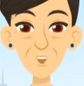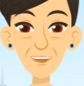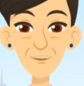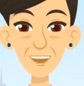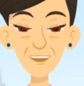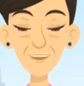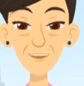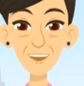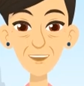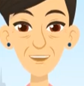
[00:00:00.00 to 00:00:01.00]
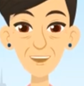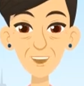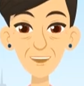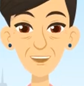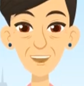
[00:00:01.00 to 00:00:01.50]
Section 10 of
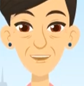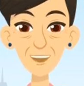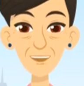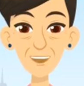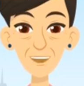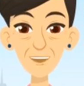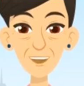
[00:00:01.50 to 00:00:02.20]
this video series.